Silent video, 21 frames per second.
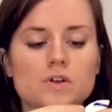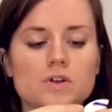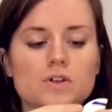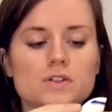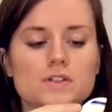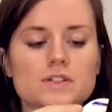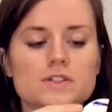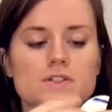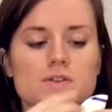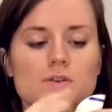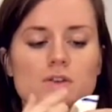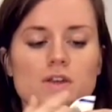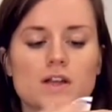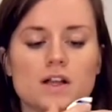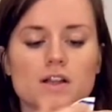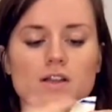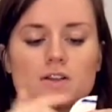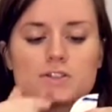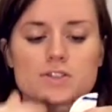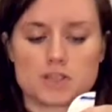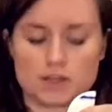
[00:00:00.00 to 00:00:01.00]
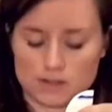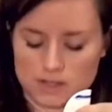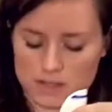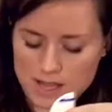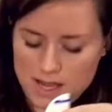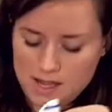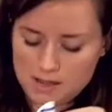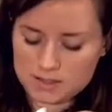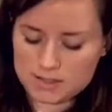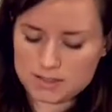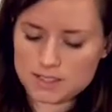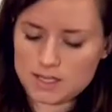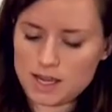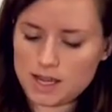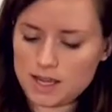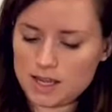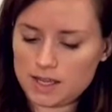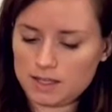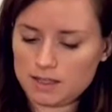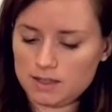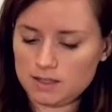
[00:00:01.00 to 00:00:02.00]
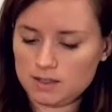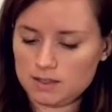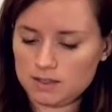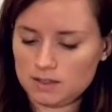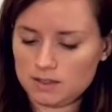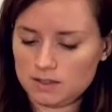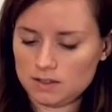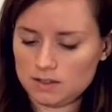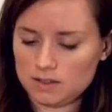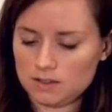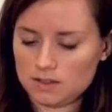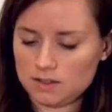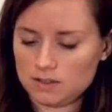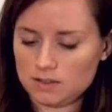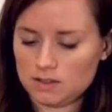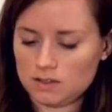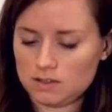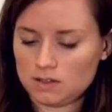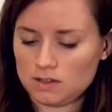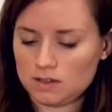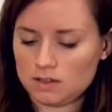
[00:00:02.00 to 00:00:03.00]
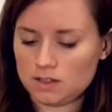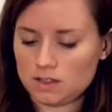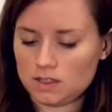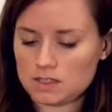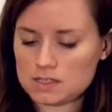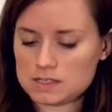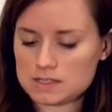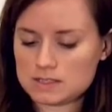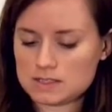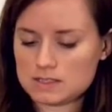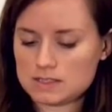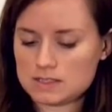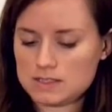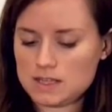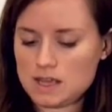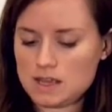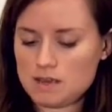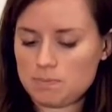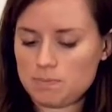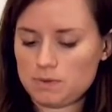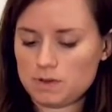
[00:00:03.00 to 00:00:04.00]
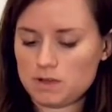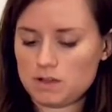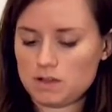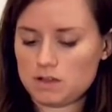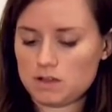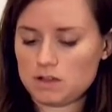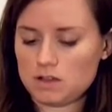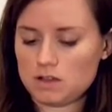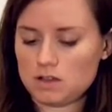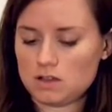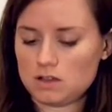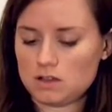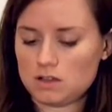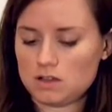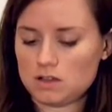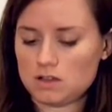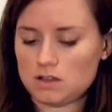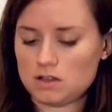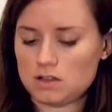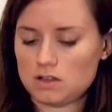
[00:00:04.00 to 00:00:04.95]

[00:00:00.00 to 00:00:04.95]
fold it so the color's on the outside, staple,